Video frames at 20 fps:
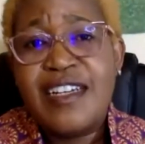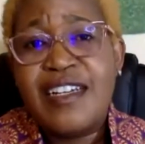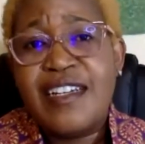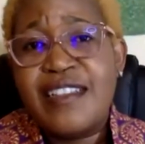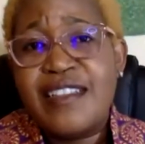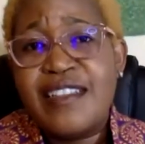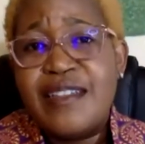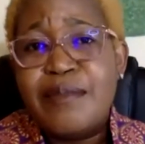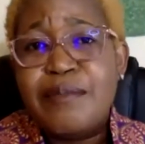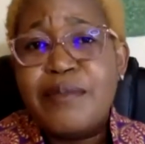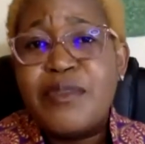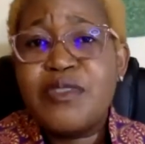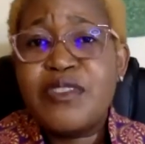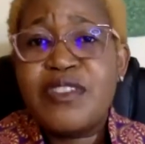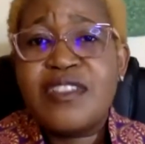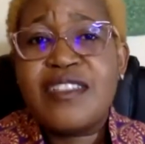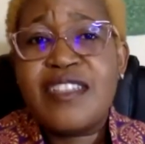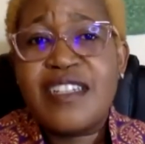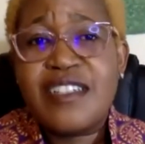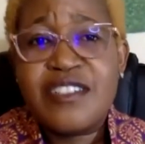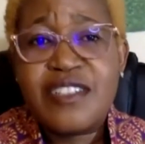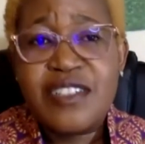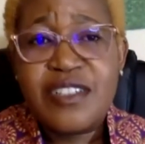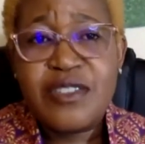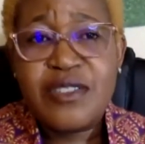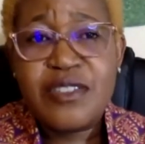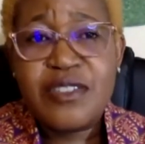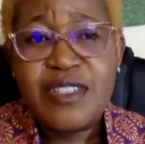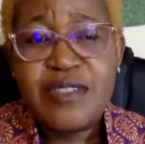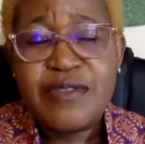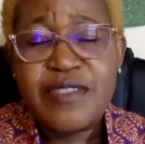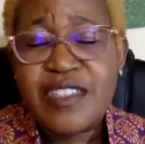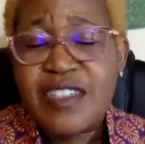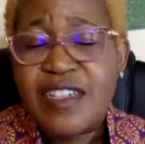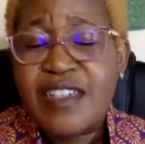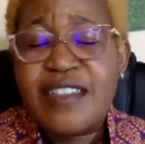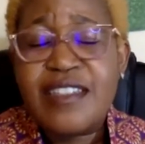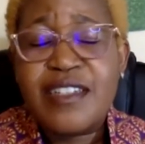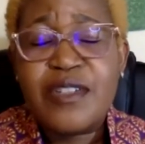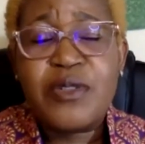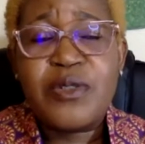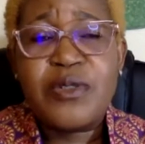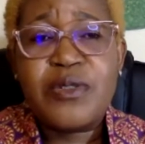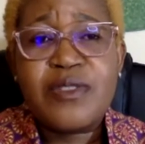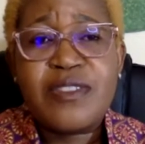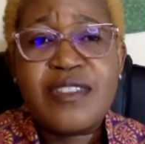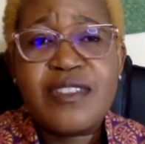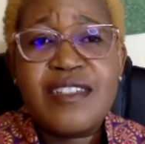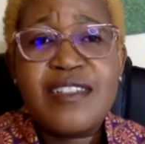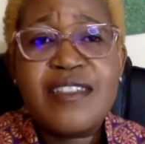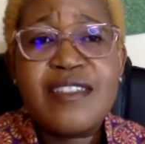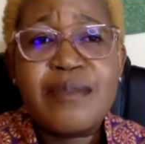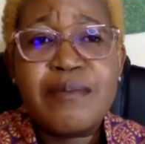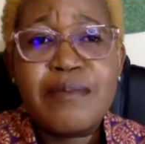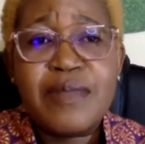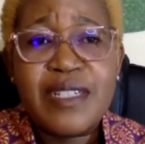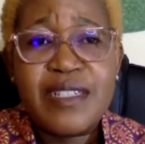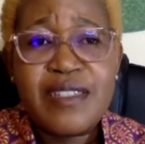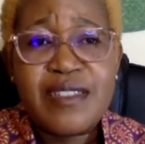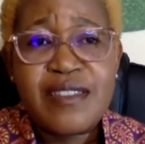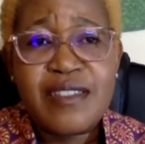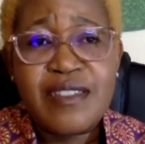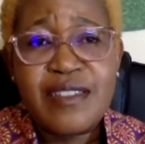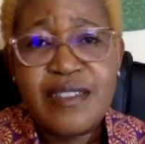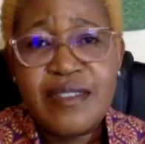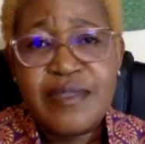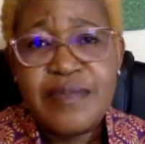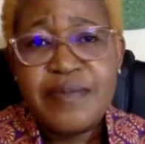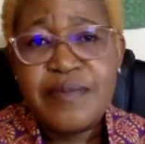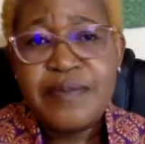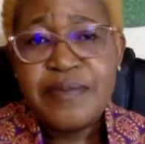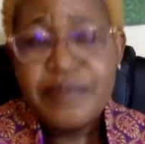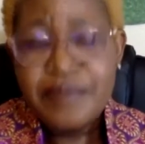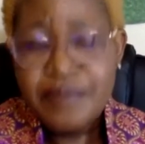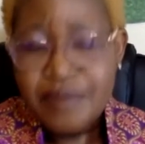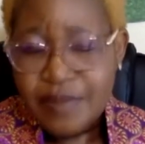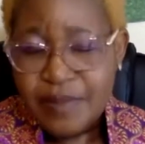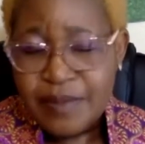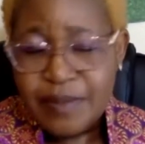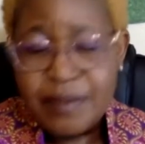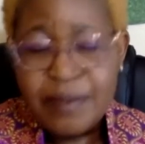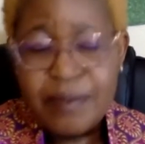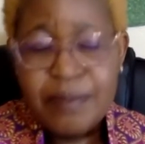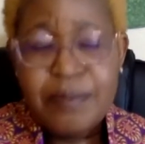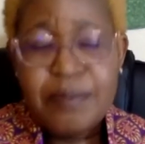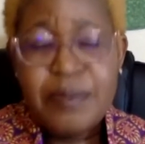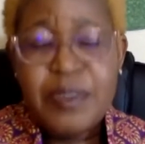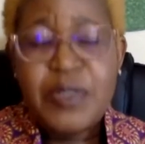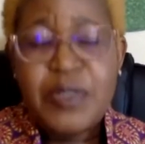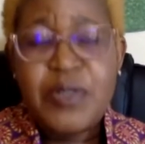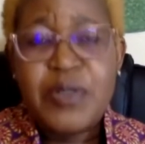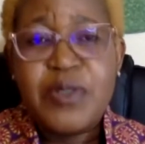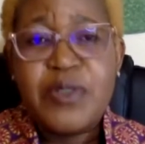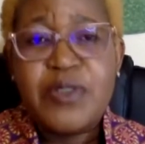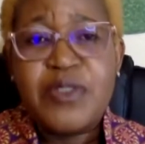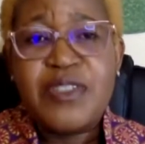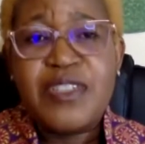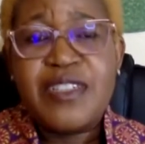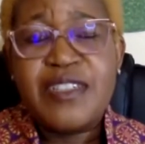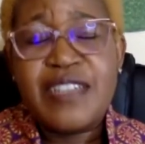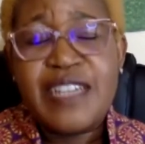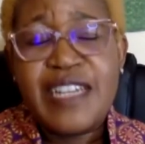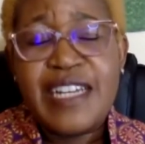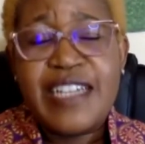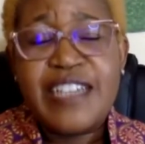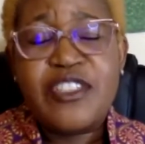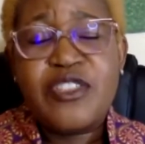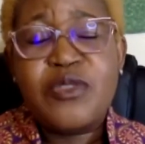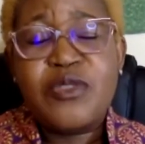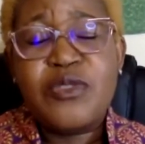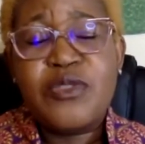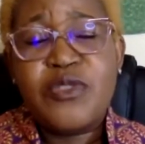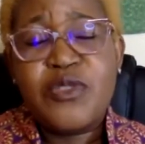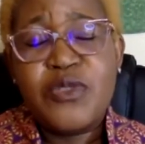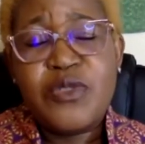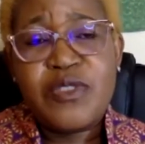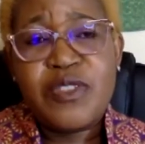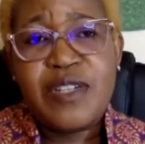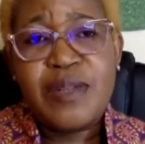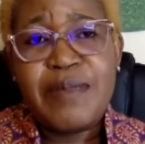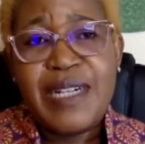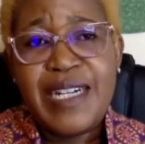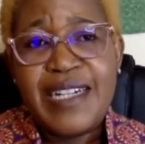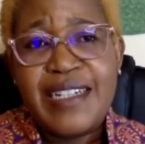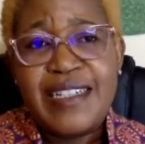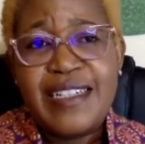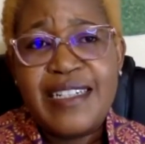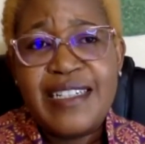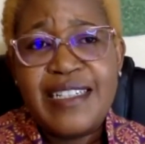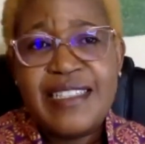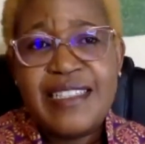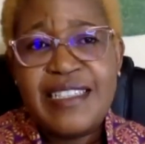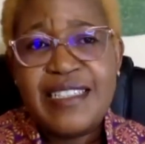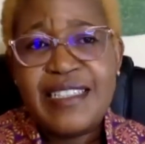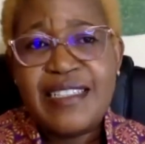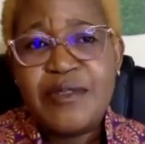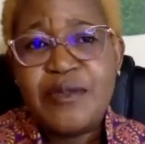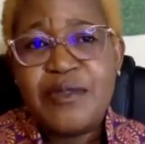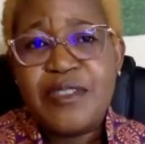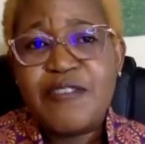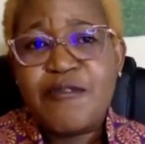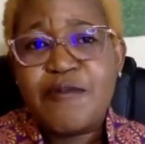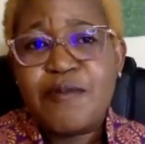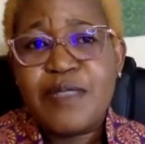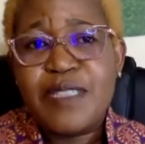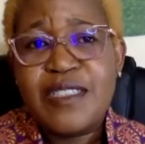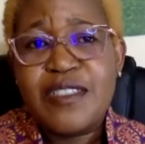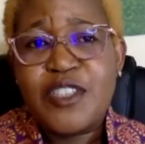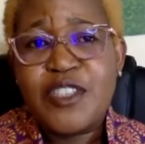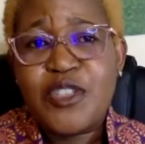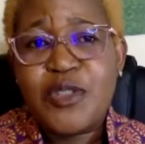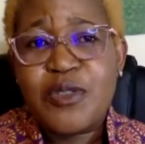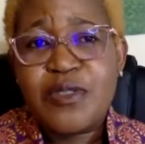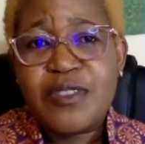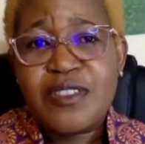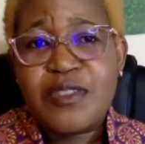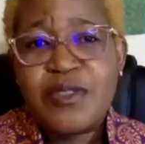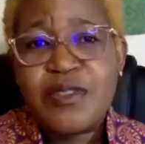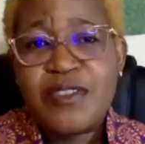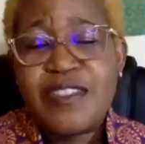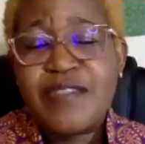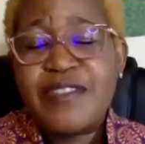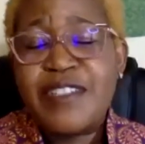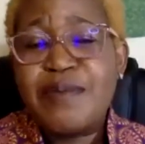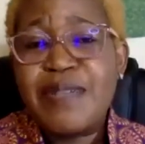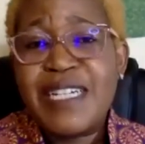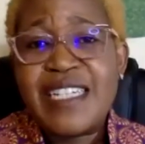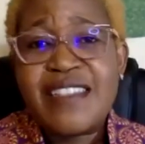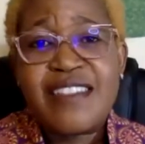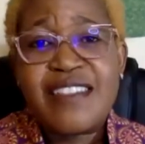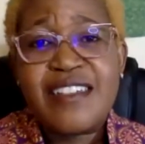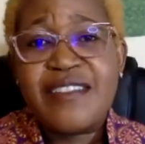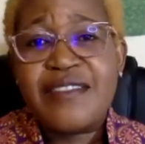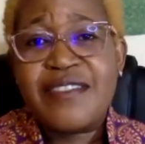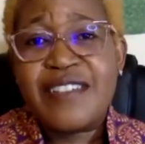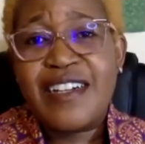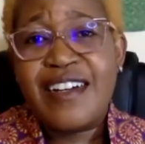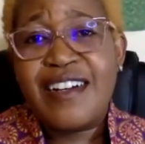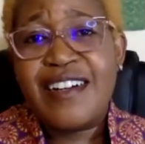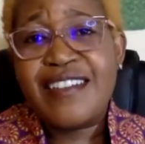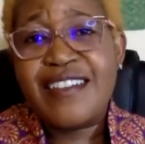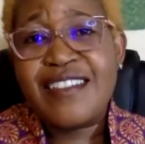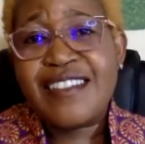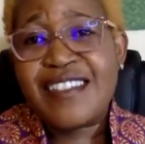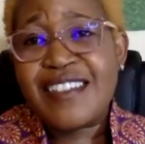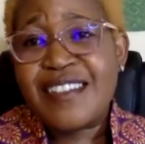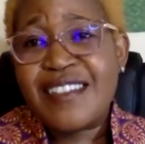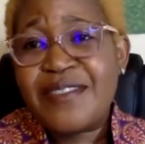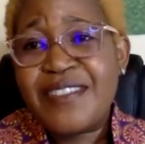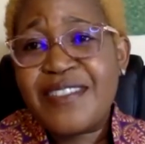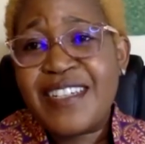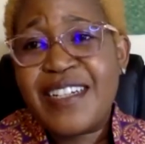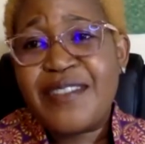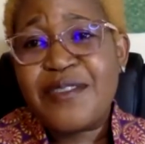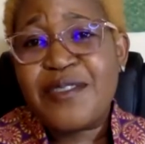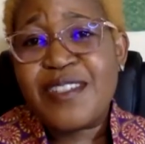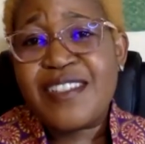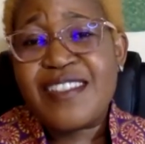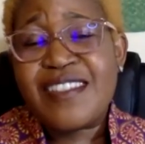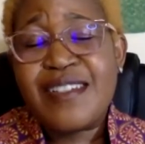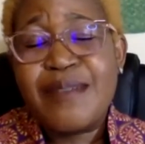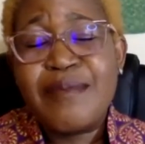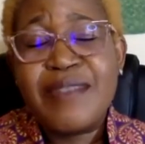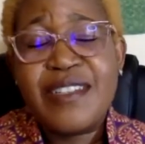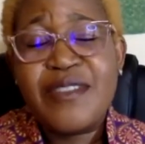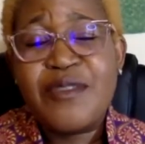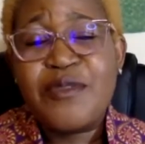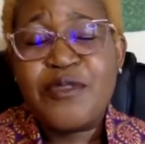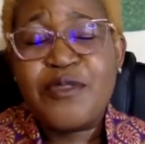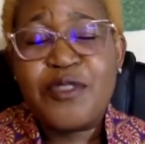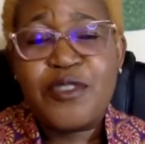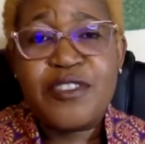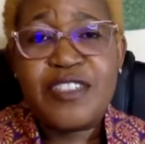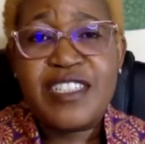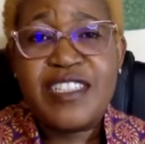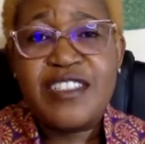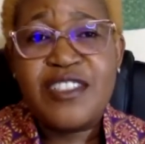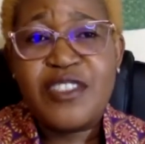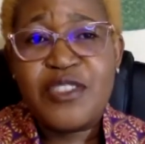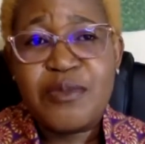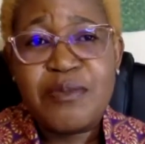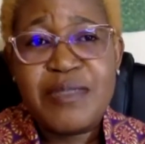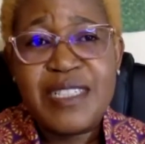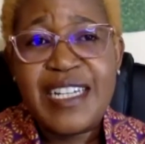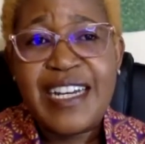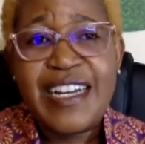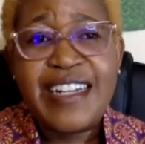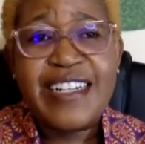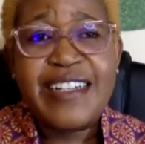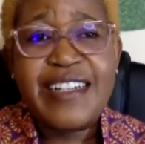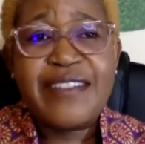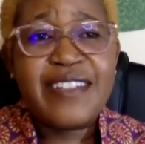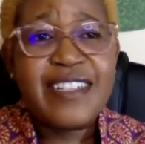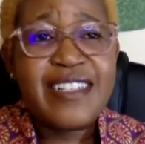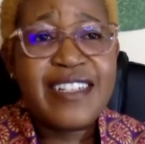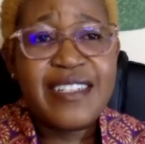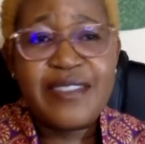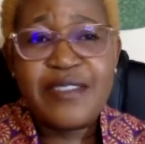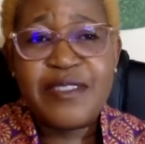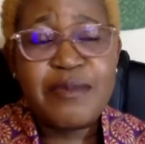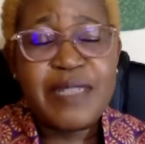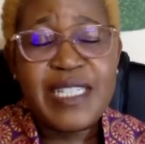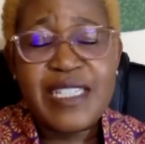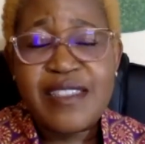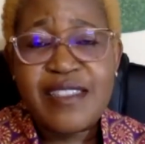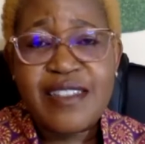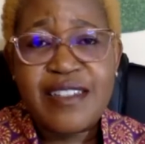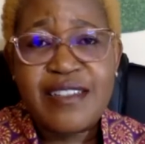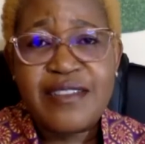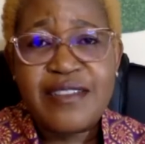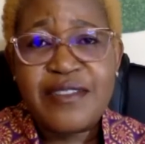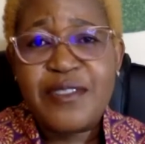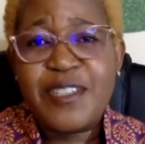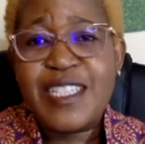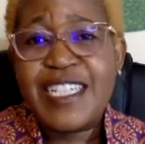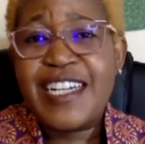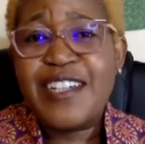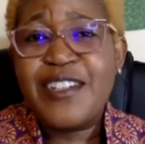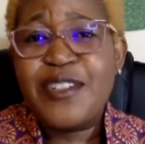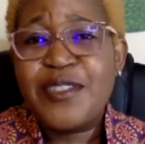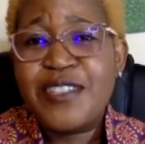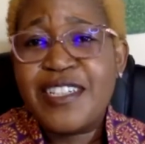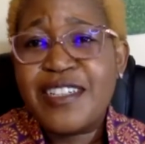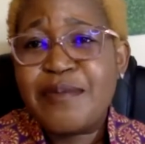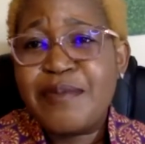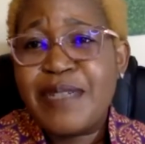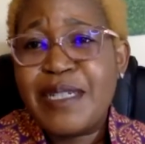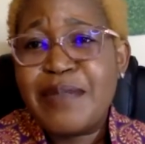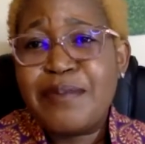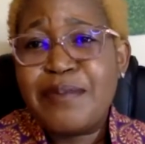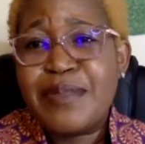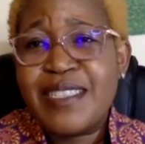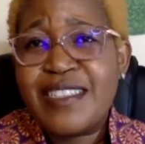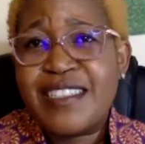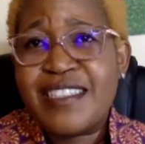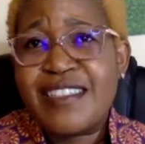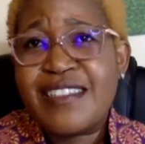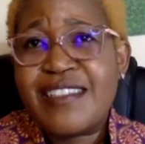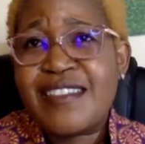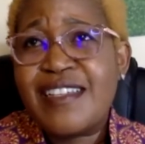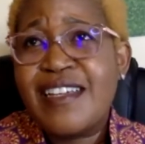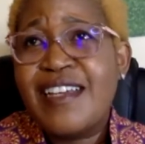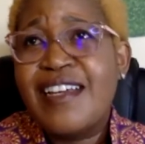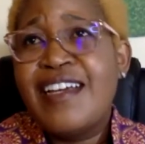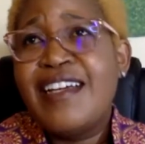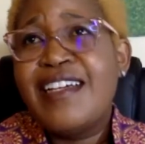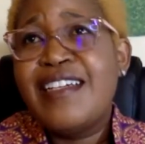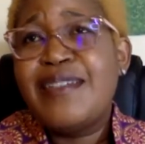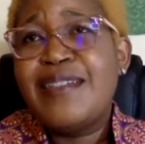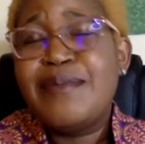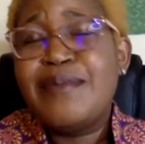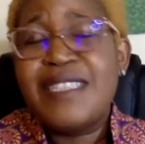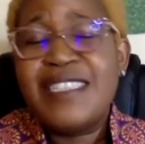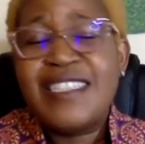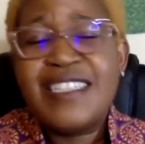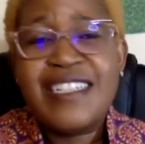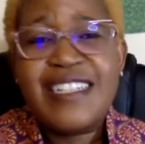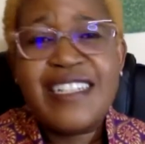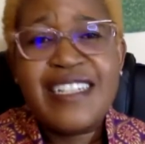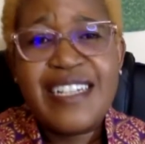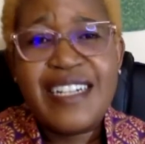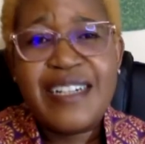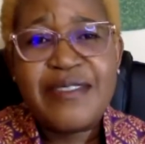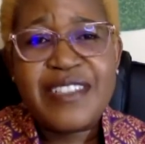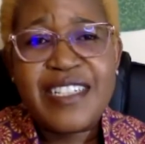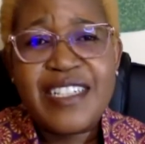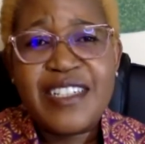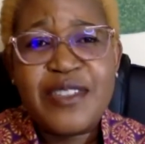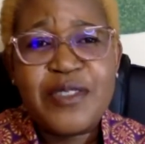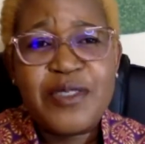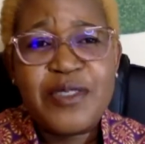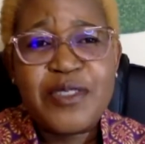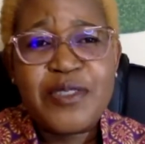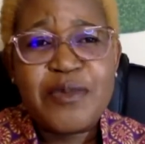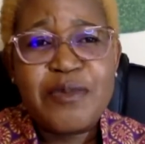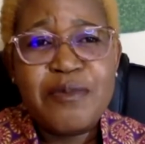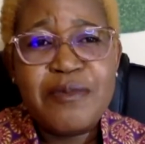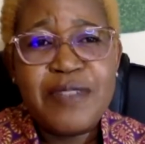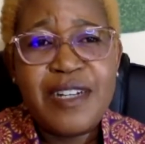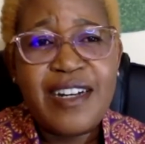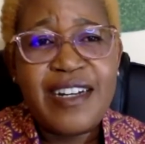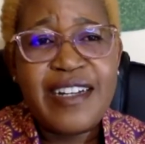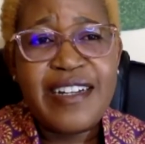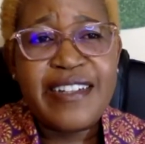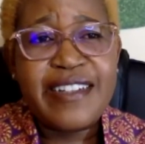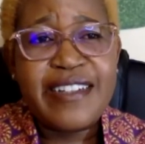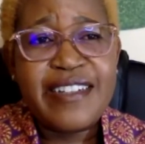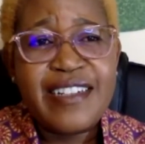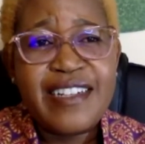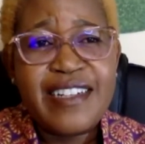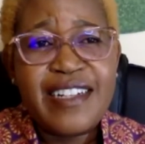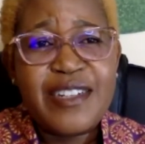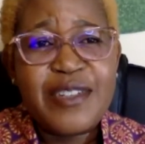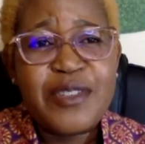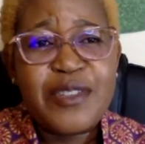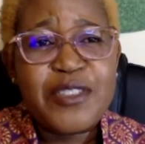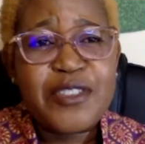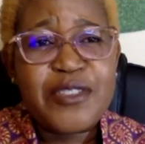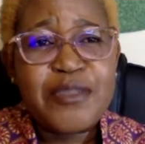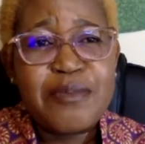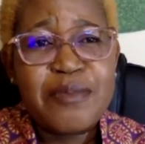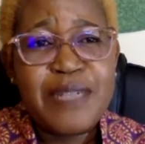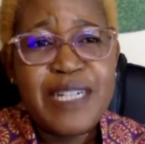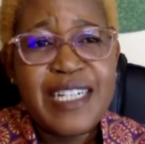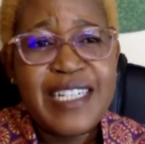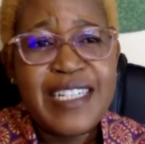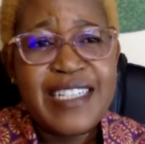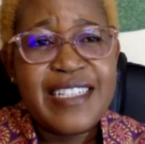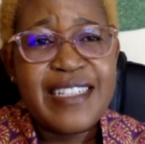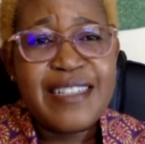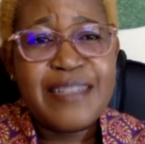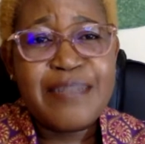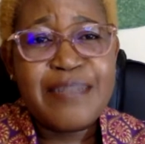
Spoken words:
And the beauty that you have done the course, it's a blessing, because you had to do some unlearning. We've been taught, because even myself, self-love was something foreign to me. I never loved myself. When I look at my pictures, immediately after I got my